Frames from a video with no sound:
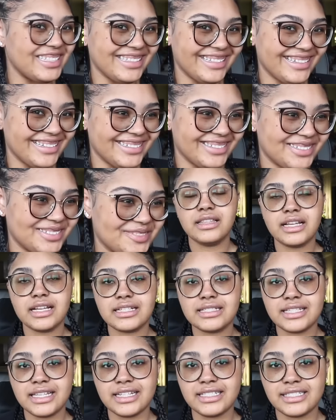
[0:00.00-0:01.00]
Legal. Like I
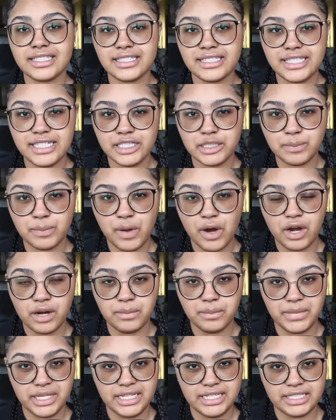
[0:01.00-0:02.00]
said, it's a
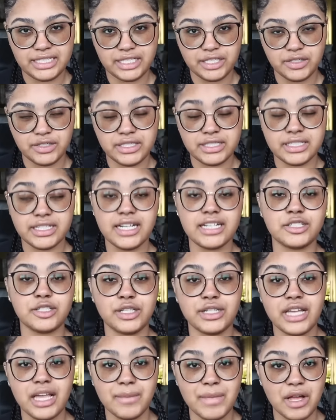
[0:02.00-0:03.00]
6-part miniseries. It
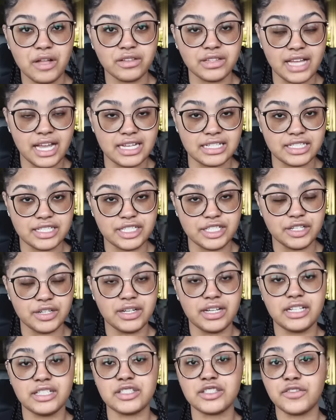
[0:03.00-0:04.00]
actually came out last year,
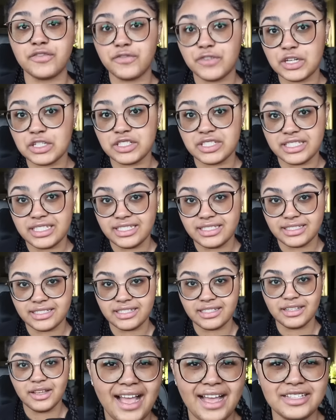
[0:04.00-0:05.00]
and it's the first
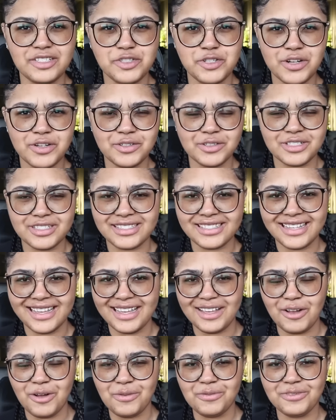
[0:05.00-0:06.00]
season. I struggle to say
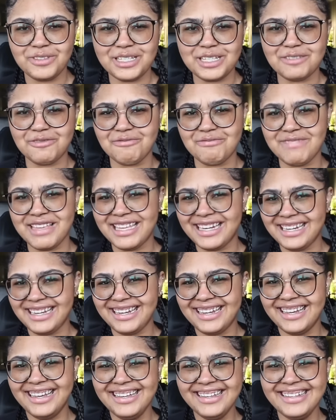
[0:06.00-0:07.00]
hopefully of many.